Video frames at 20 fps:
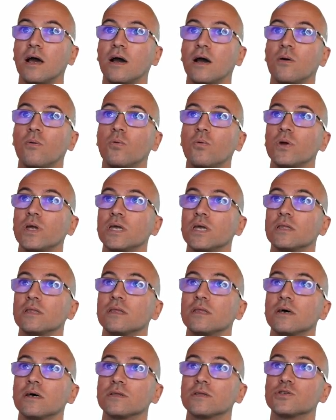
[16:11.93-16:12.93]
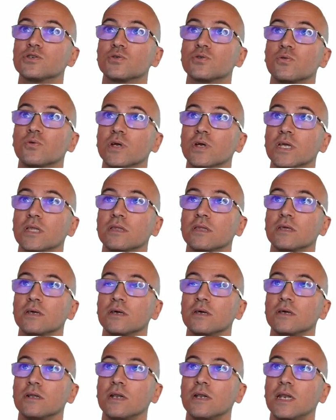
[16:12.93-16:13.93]
with drawing
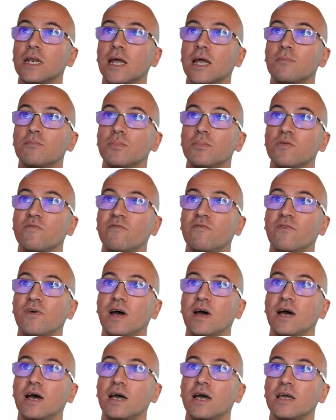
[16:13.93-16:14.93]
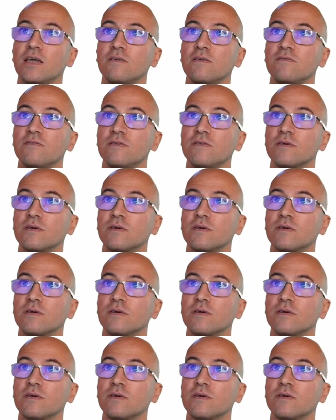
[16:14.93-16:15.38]
the number 5